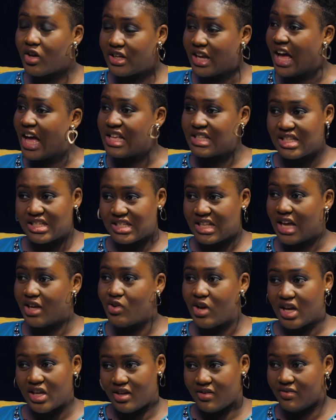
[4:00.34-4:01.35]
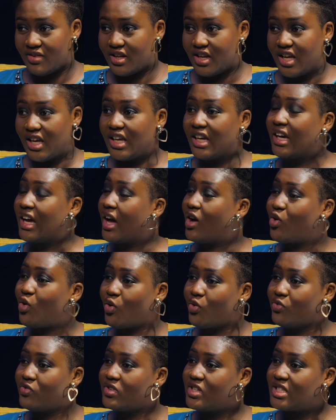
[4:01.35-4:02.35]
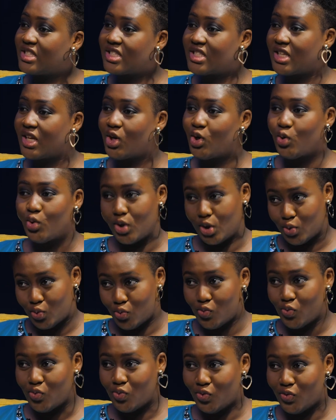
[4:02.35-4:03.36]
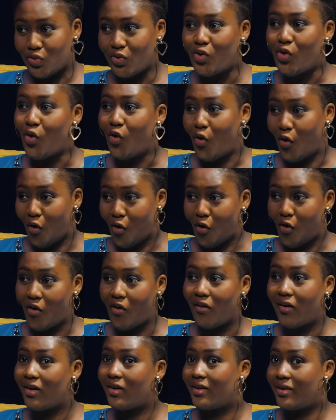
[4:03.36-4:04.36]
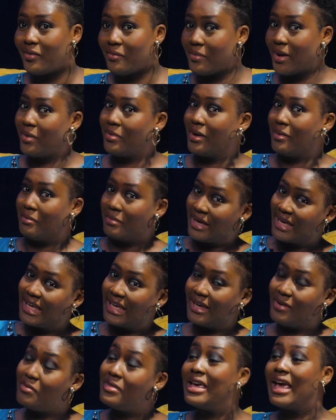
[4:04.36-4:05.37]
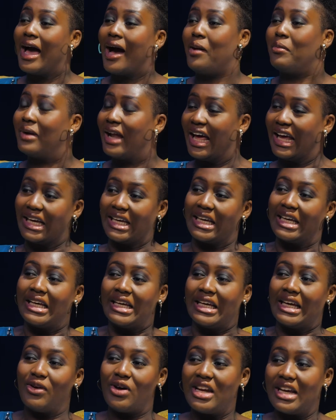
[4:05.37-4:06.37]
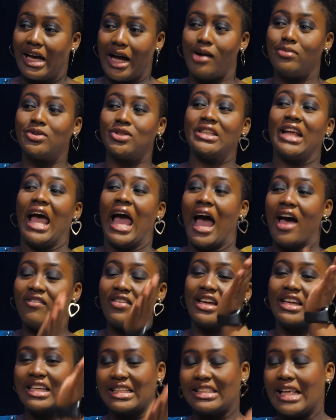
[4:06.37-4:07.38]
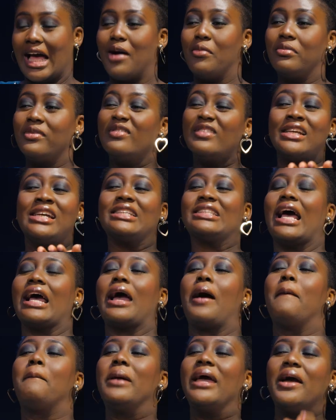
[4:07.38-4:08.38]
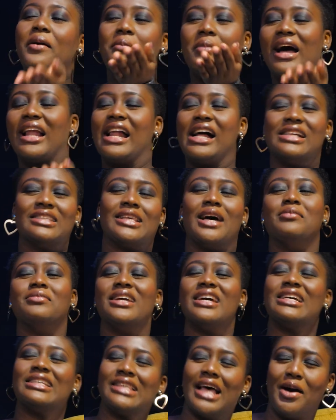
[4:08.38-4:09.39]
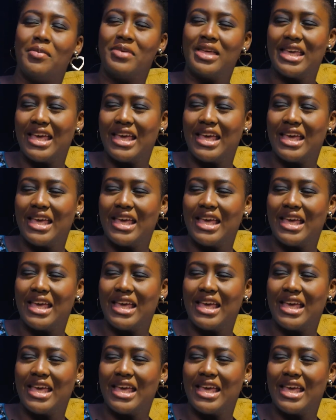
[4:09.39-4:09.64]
all the answers that you are giving, it can convince Kweku or maybe me. I'm like, when it comes to the having kids, it's like a being balance. Some days I'm